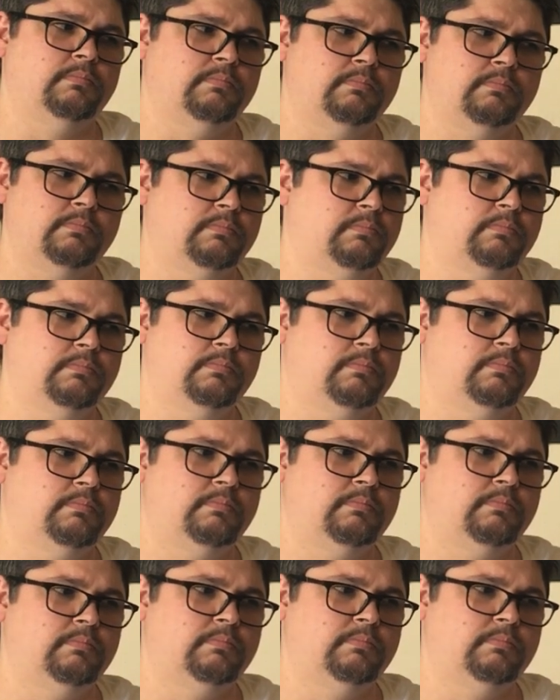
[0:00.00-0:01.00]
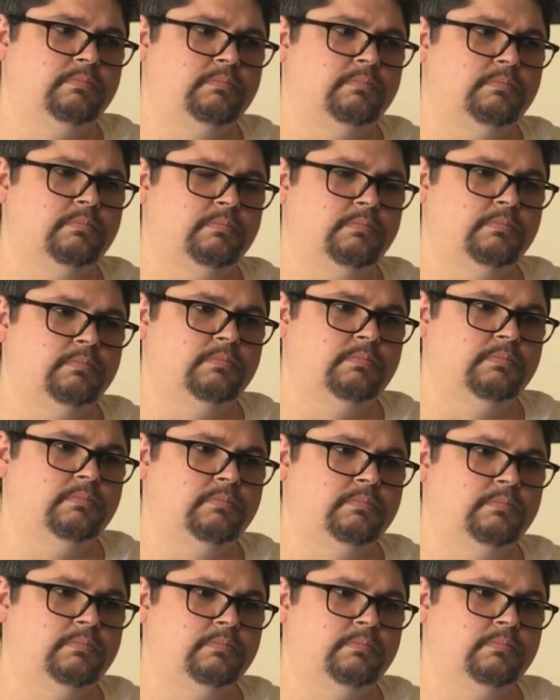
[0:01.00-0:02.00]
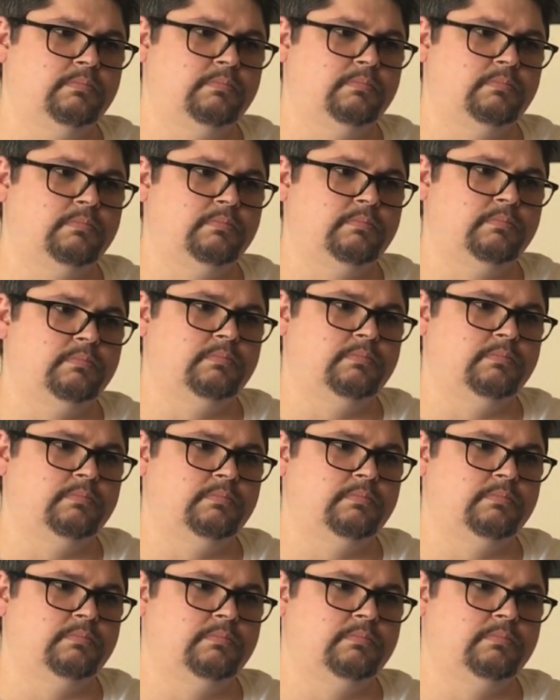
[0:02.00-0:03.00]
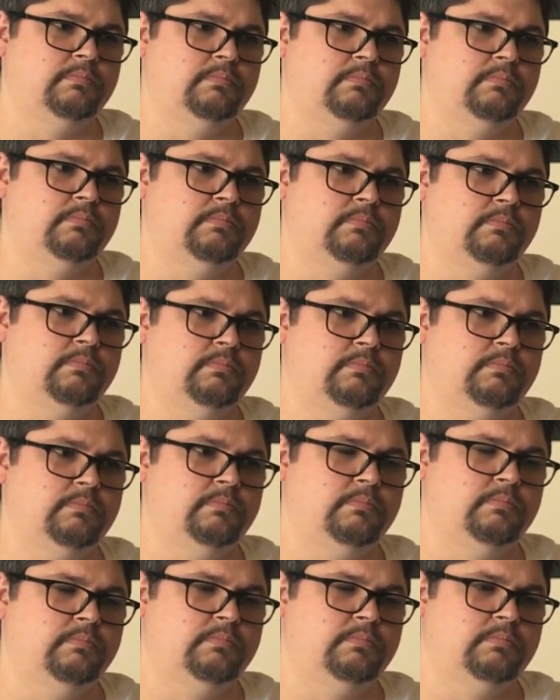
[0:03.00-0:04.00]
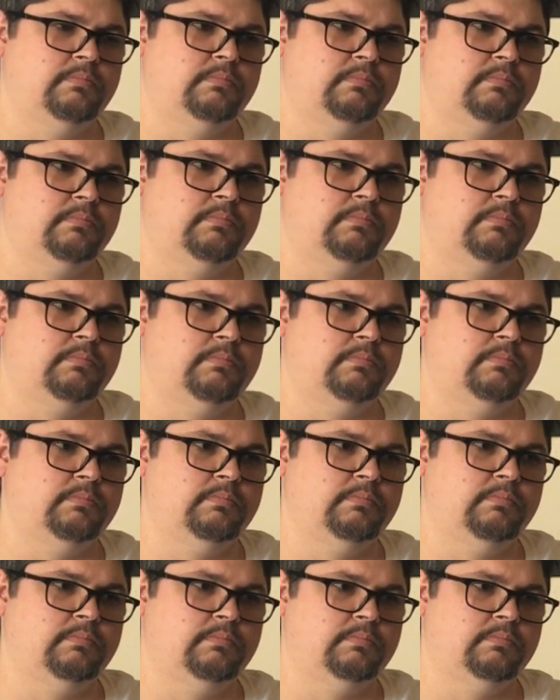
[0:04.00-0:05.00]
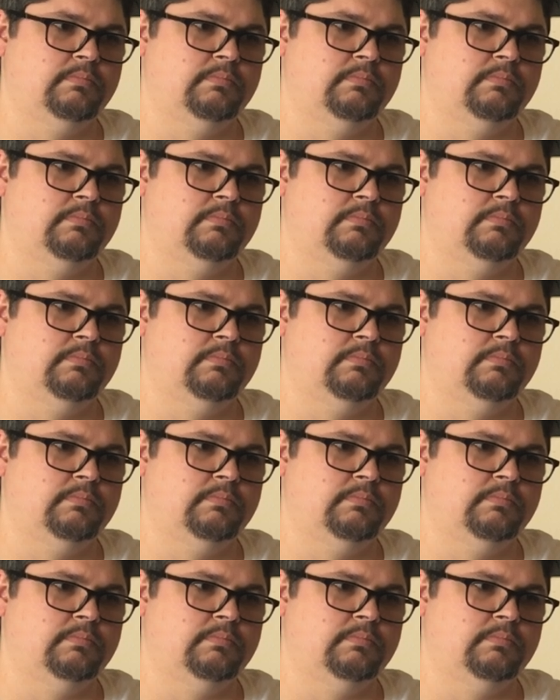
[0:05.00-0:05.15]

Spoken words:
(not speaking)